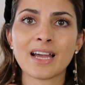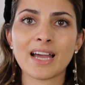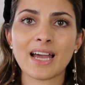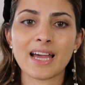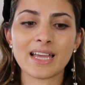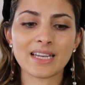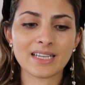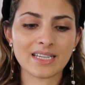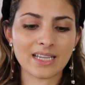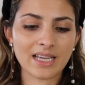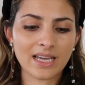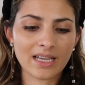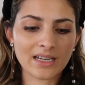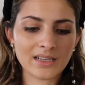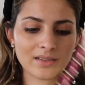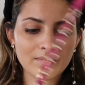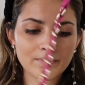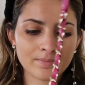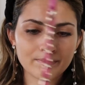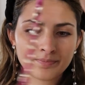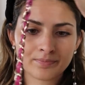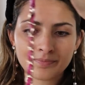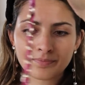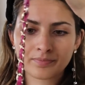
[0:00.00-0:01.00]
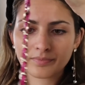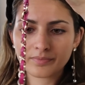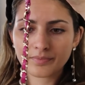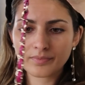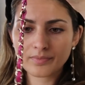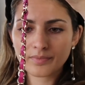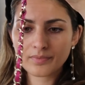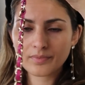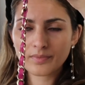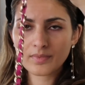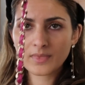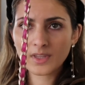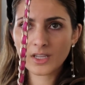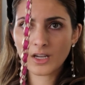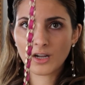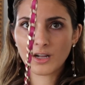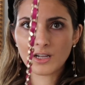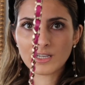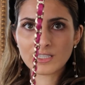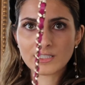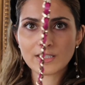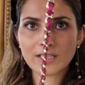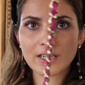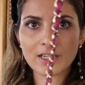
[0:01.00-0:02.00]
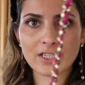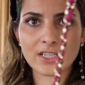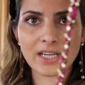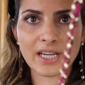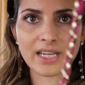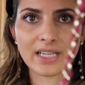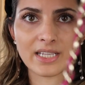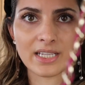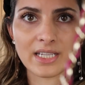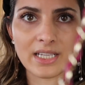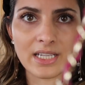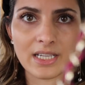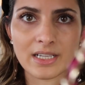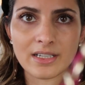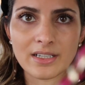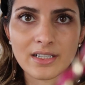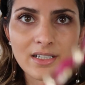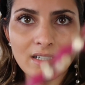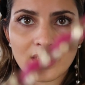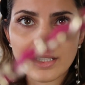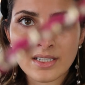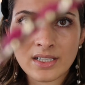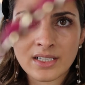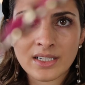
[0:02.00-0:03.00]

And then also the chain here,